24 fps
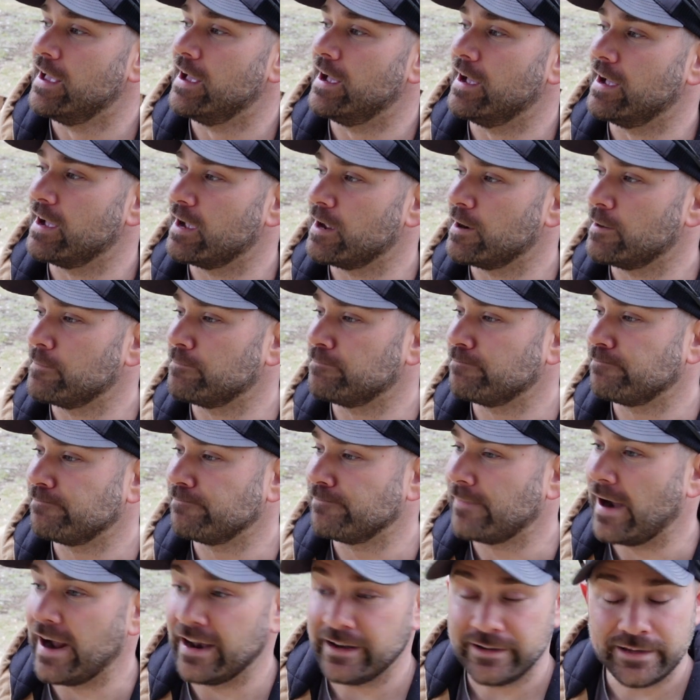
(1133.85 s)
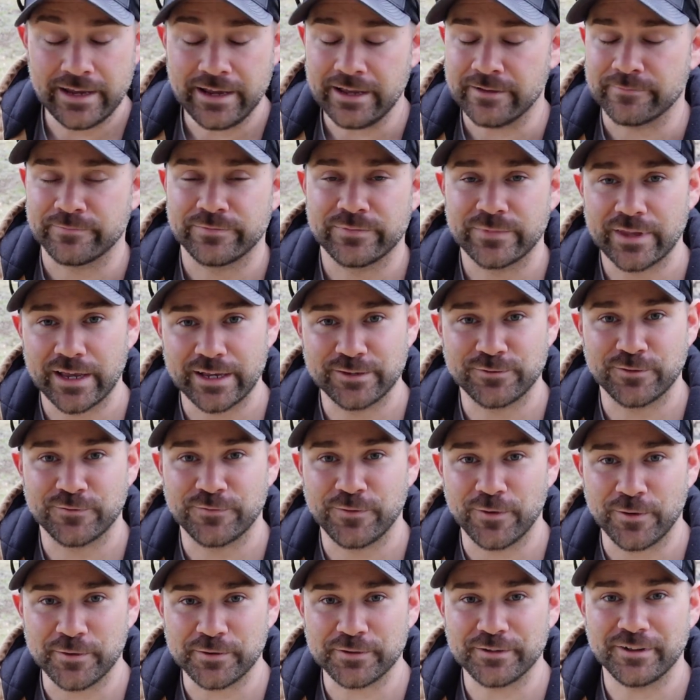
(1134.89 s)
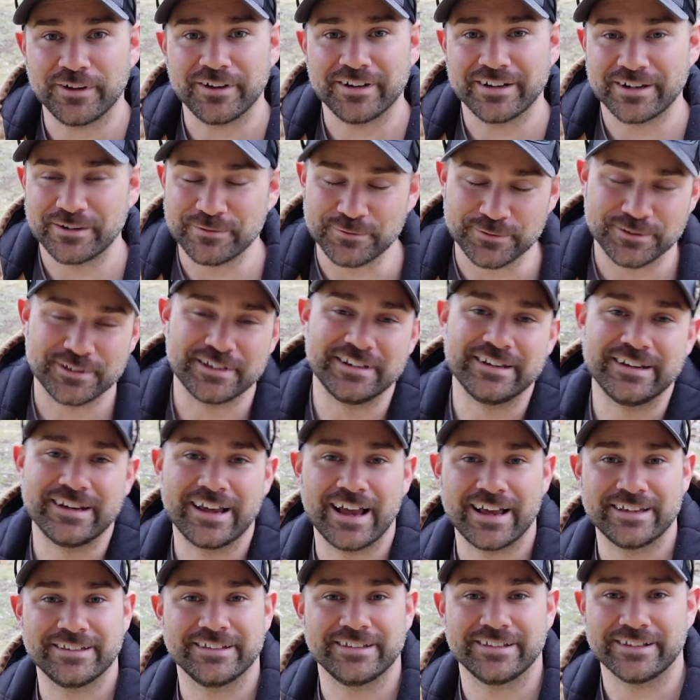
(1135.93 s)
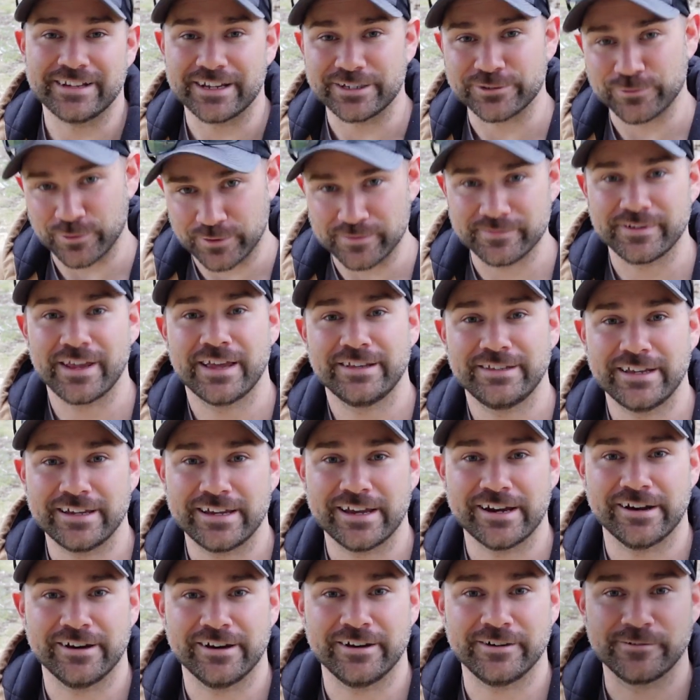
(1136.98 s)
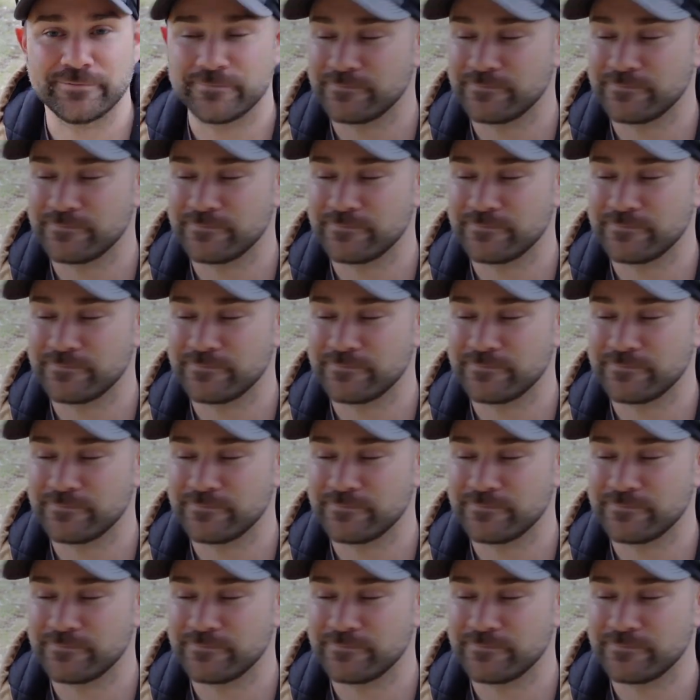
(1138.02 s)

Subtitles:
And yeah, thanks for following along, and we'll see you guys at the next one. Take care.